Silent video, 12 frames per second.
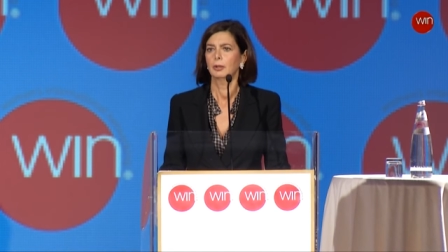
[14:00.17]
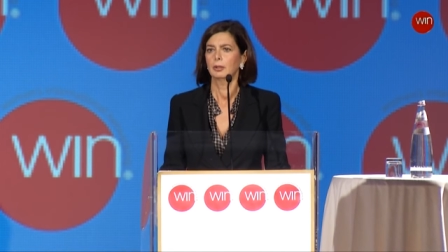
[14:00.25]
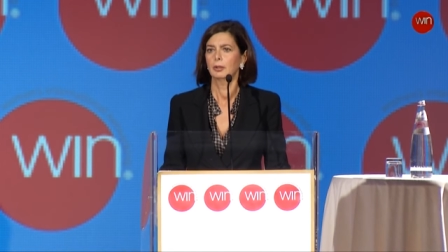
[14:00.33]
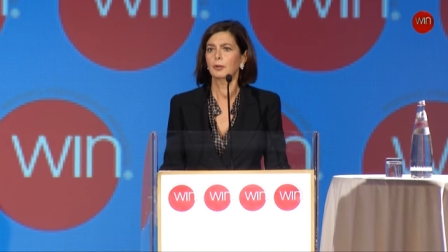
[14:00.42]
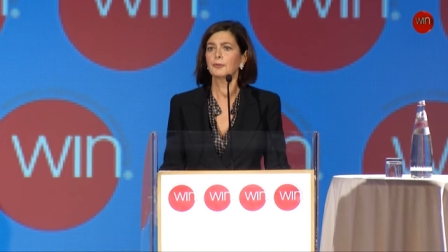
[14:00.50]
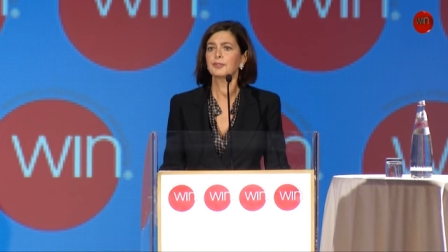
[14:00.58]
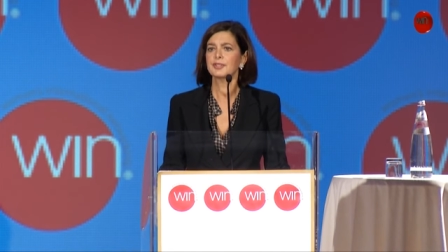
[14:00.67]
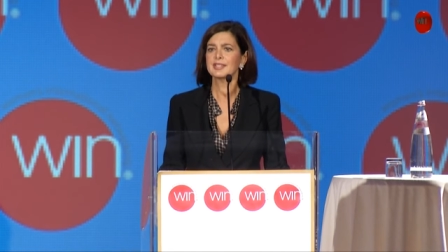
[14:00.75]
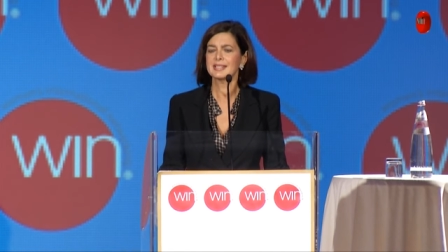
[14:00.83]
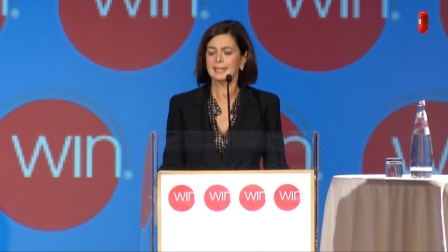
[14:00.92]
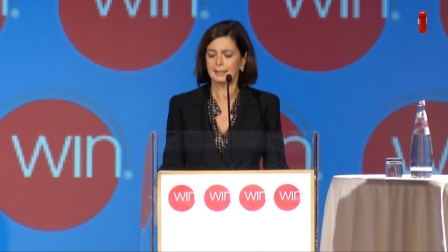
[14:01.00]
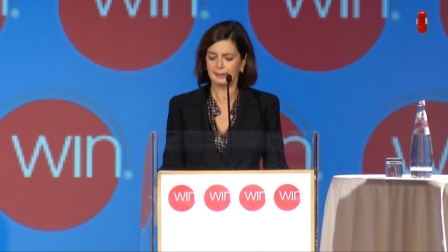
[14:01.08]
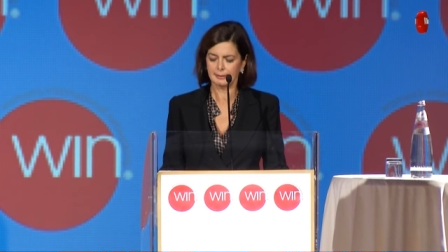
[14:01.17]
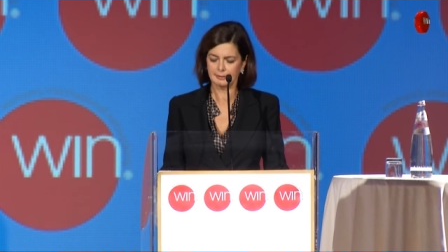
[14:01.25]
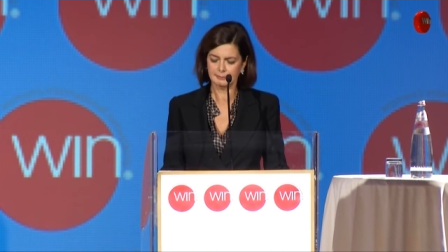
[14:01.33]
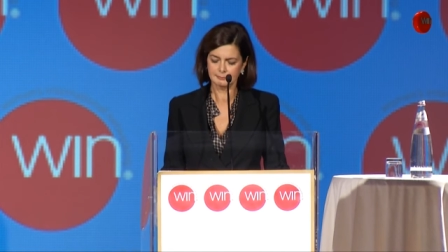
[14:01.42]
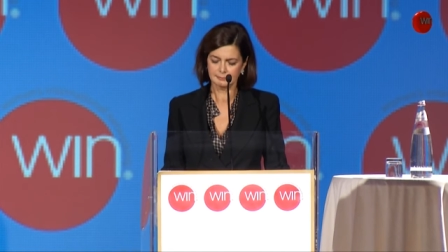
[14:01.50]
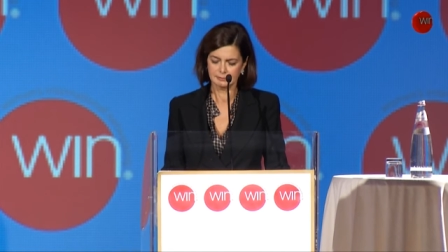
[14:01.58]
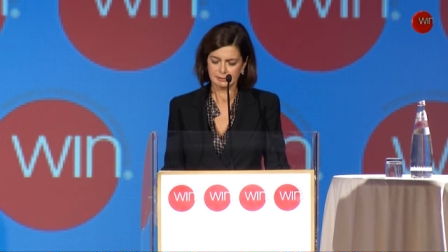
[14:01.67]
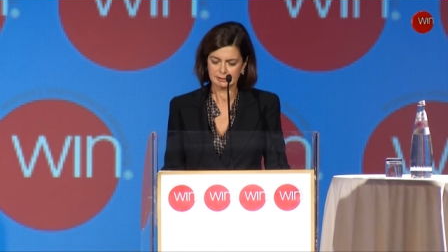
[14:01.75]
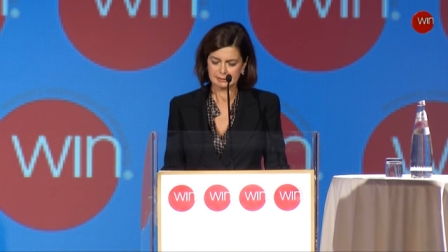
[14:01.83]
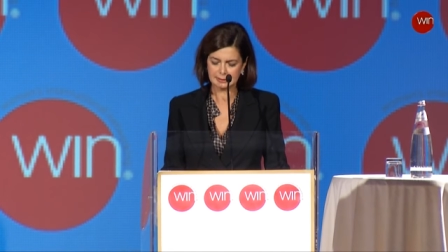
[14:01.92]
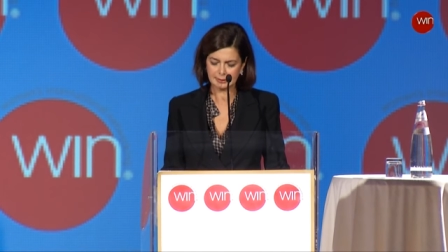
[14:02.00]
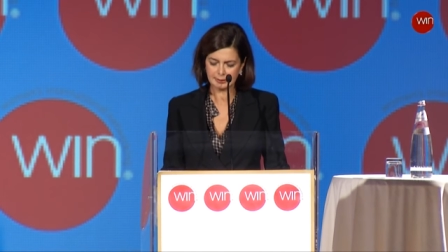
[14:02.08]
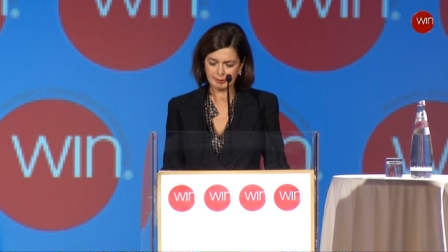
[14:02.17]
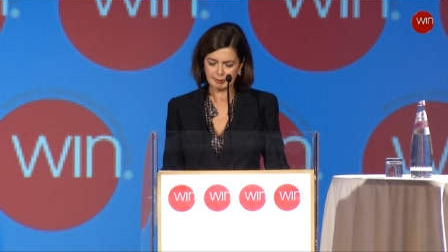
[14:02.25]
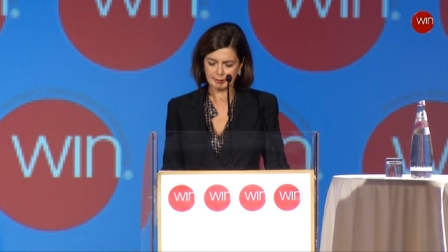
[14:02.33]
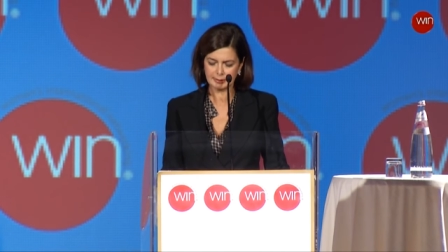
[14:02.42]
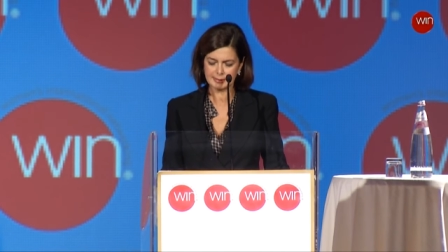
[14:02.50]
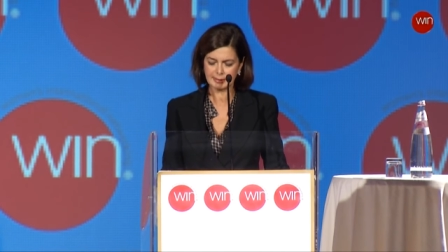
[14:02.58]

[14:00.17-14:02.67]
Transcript: of CEL. CEL is